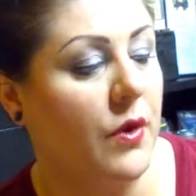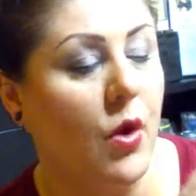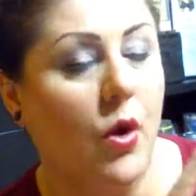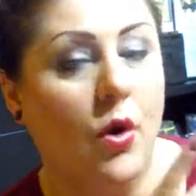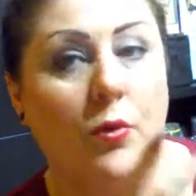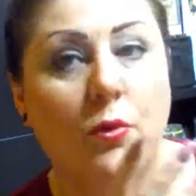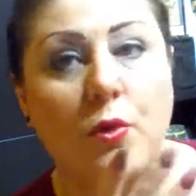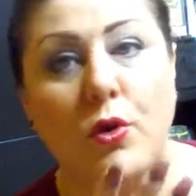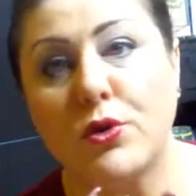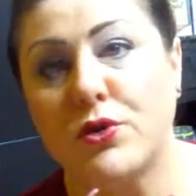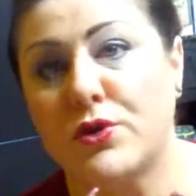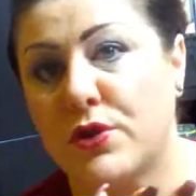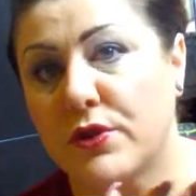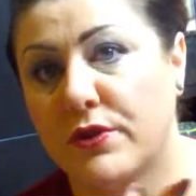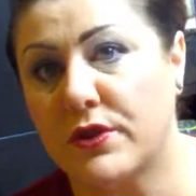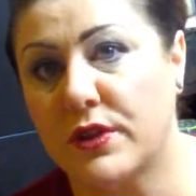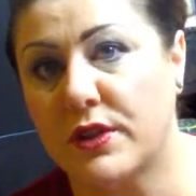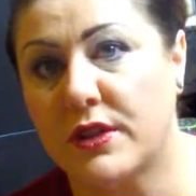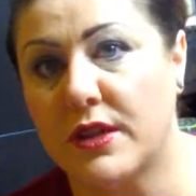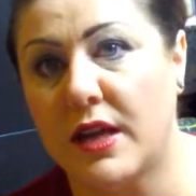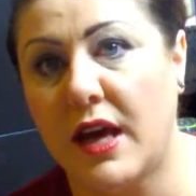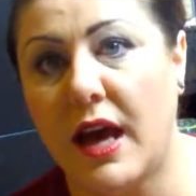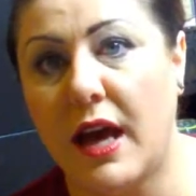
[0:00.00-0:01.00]
or most of
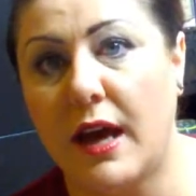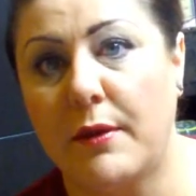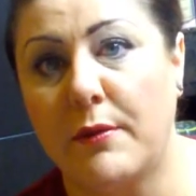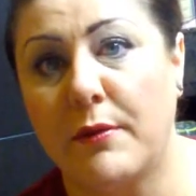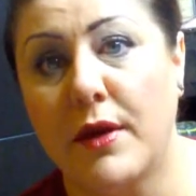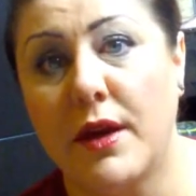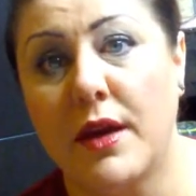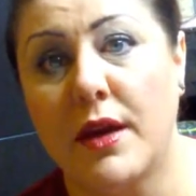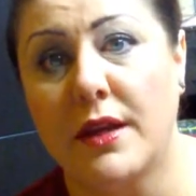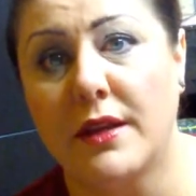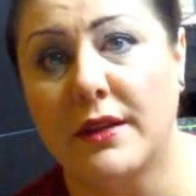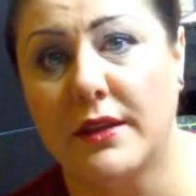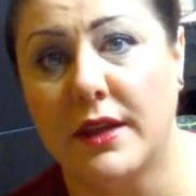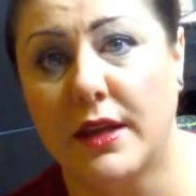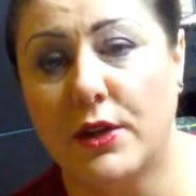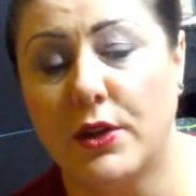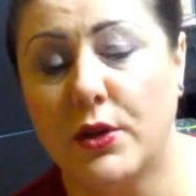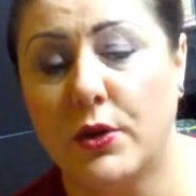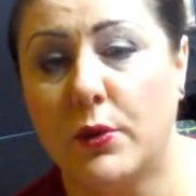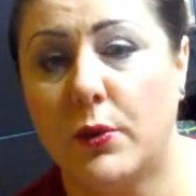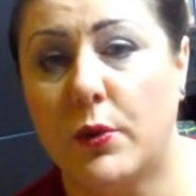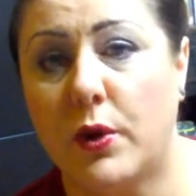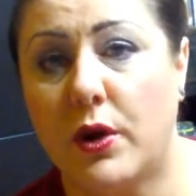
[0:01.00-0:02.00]
the time, they
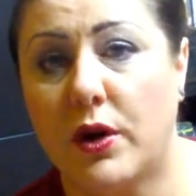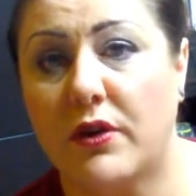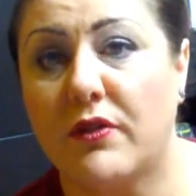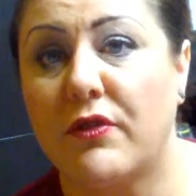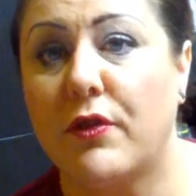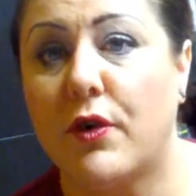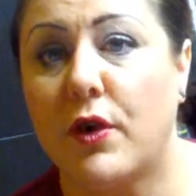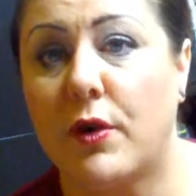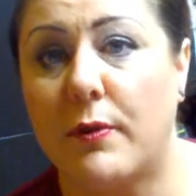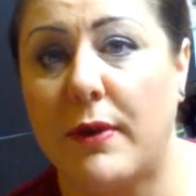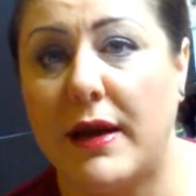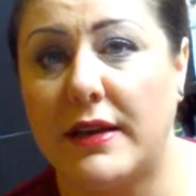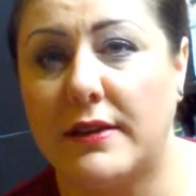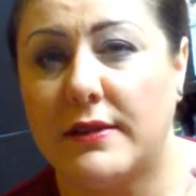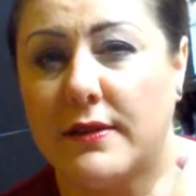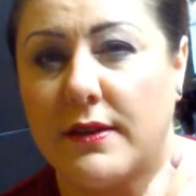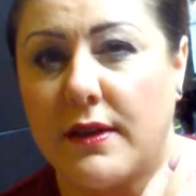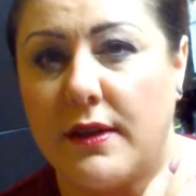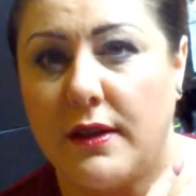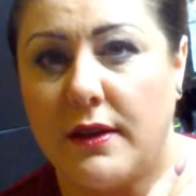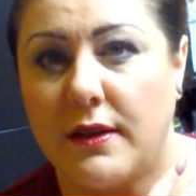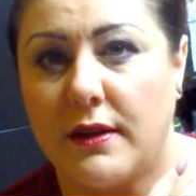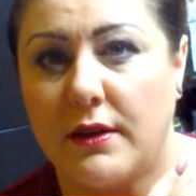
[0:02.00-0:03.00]
do work for my
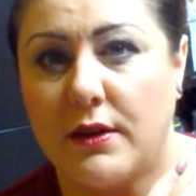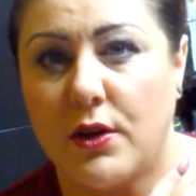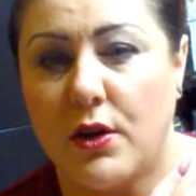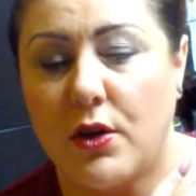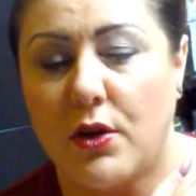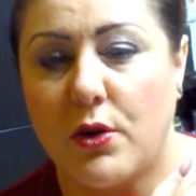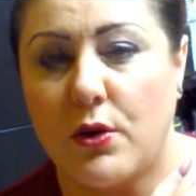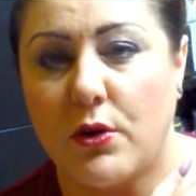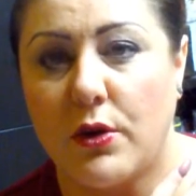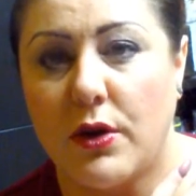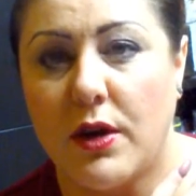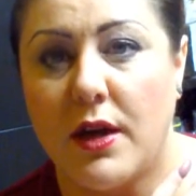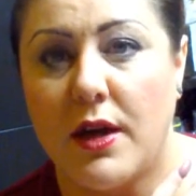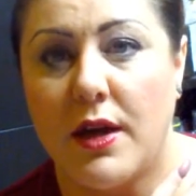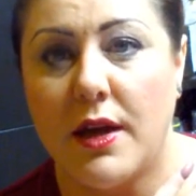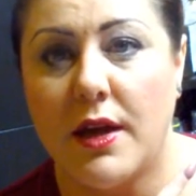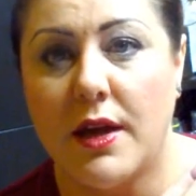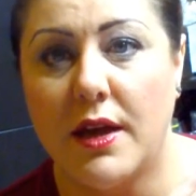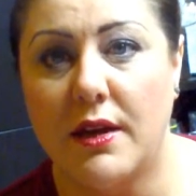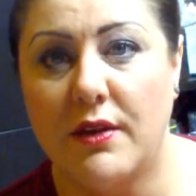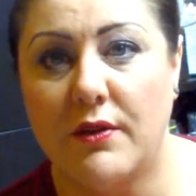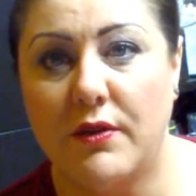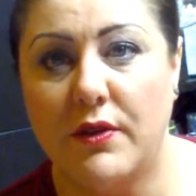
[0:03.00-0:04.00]
skin tone,
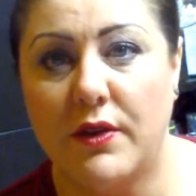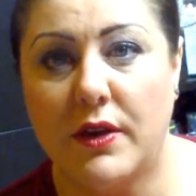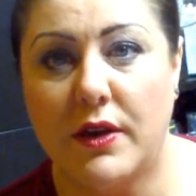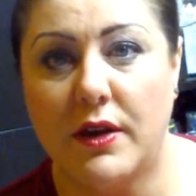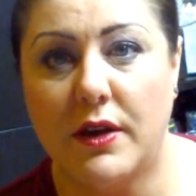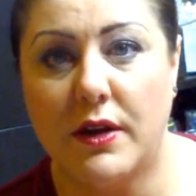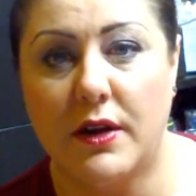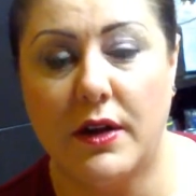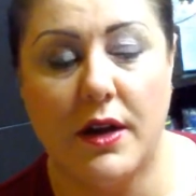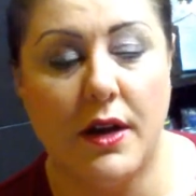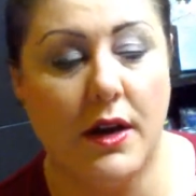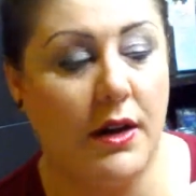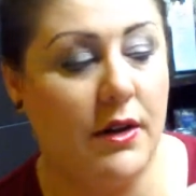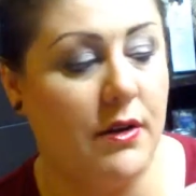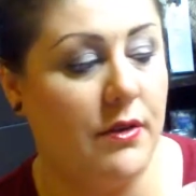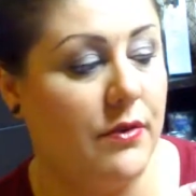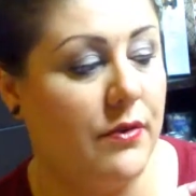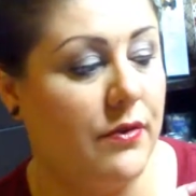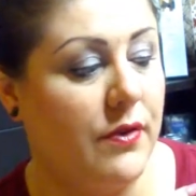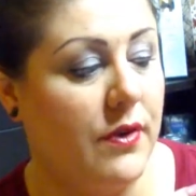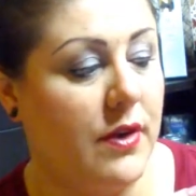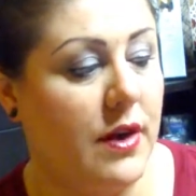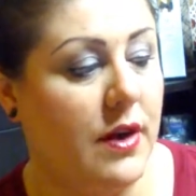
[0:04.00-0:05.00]
even
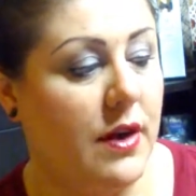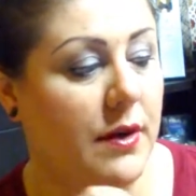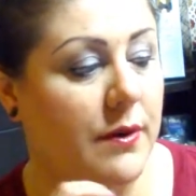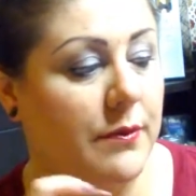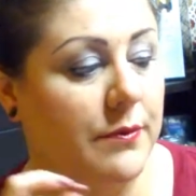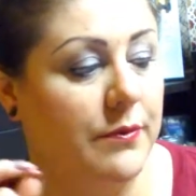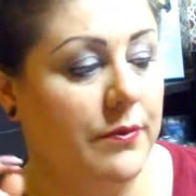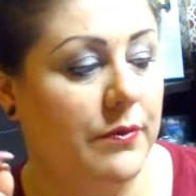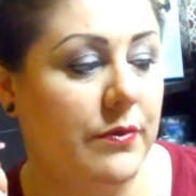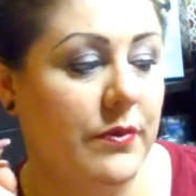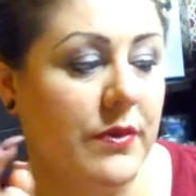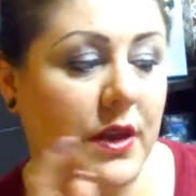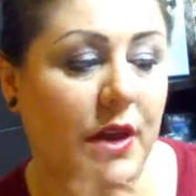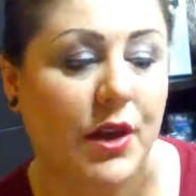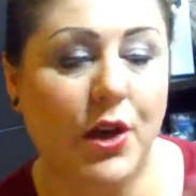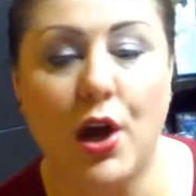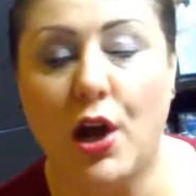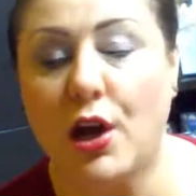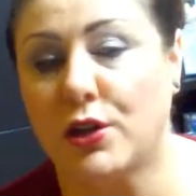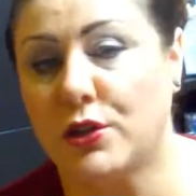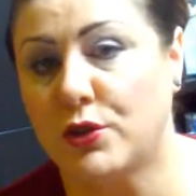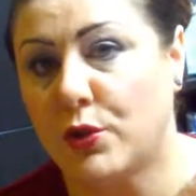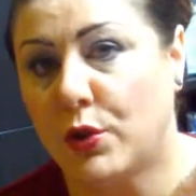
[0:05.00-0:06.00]
if the
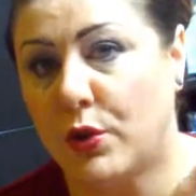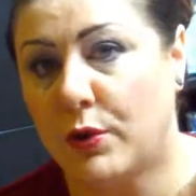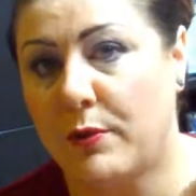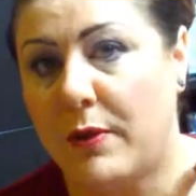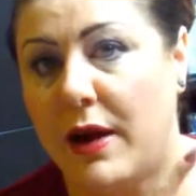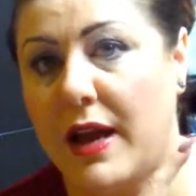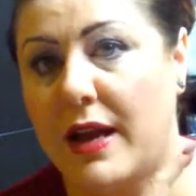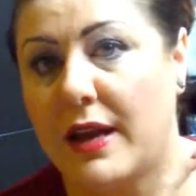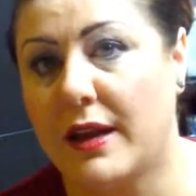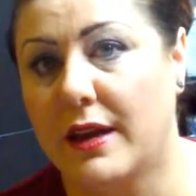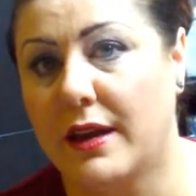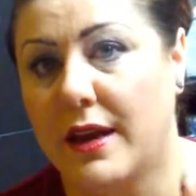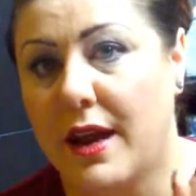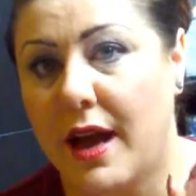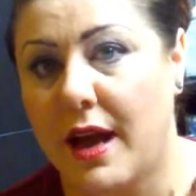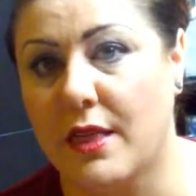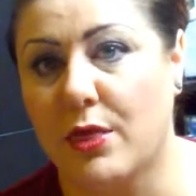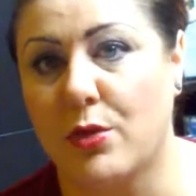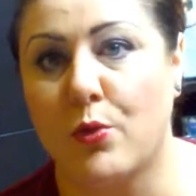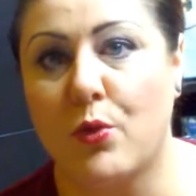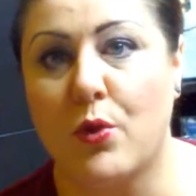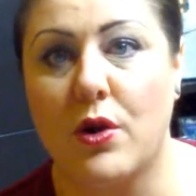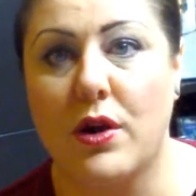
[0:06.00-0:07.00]
contour might
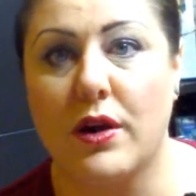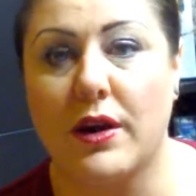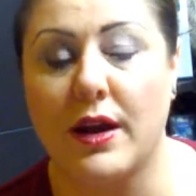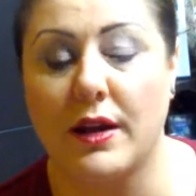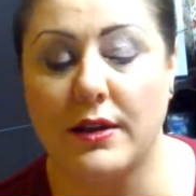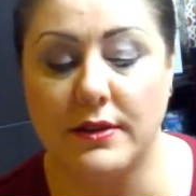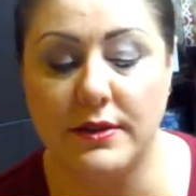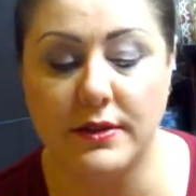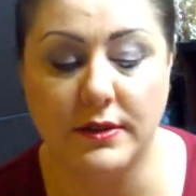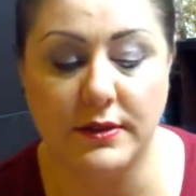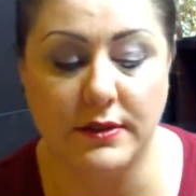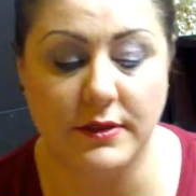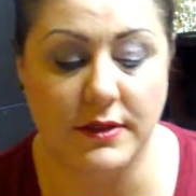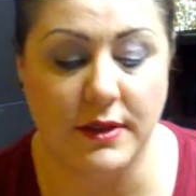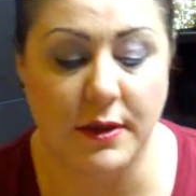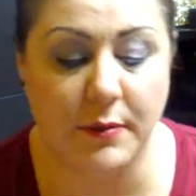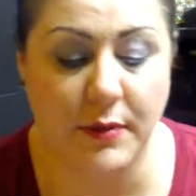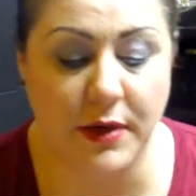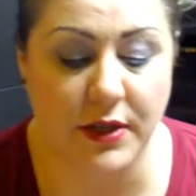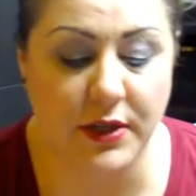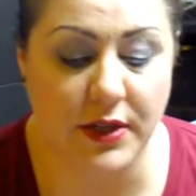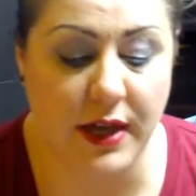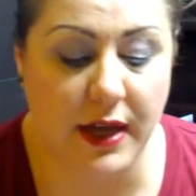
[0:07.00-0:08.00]
not work until
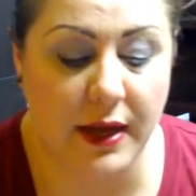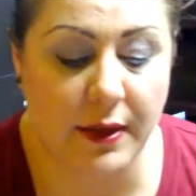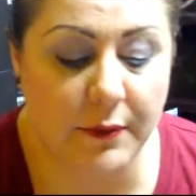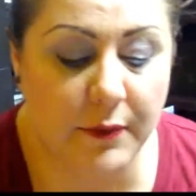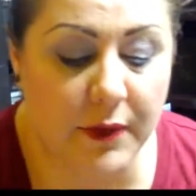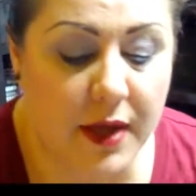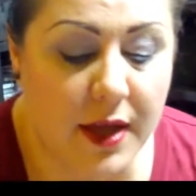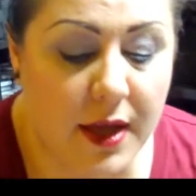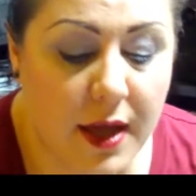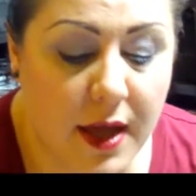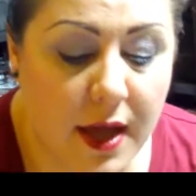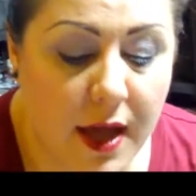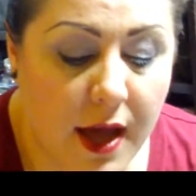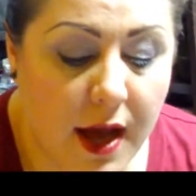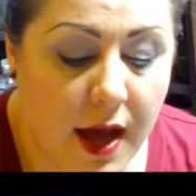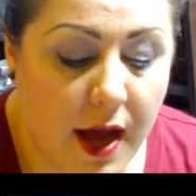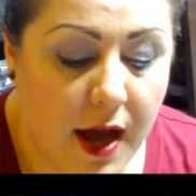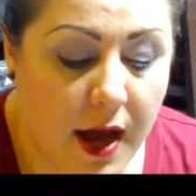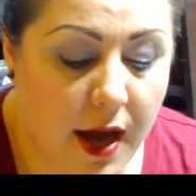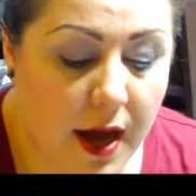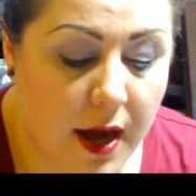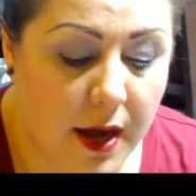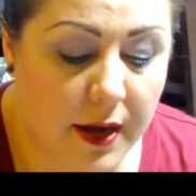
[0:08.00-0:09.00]
summertime.
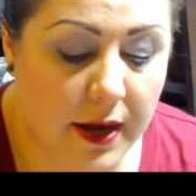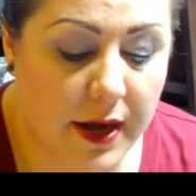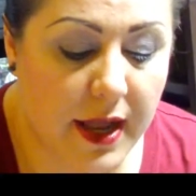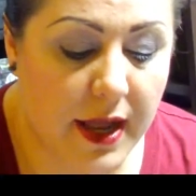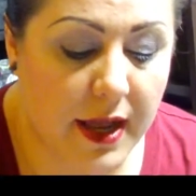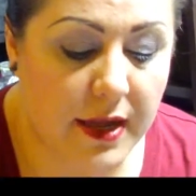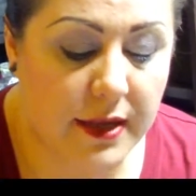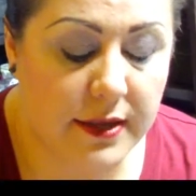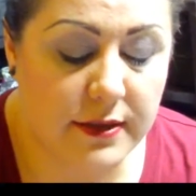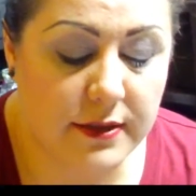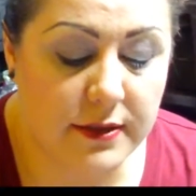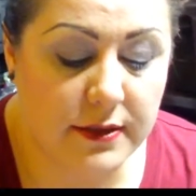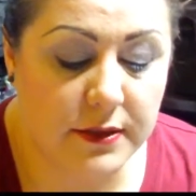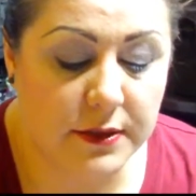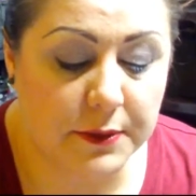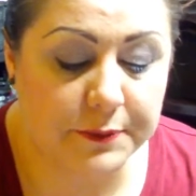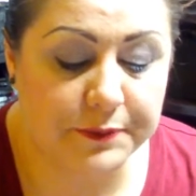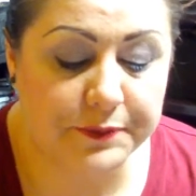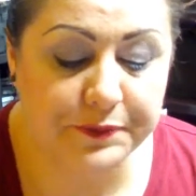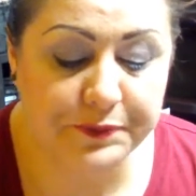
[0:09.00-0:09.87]
Next,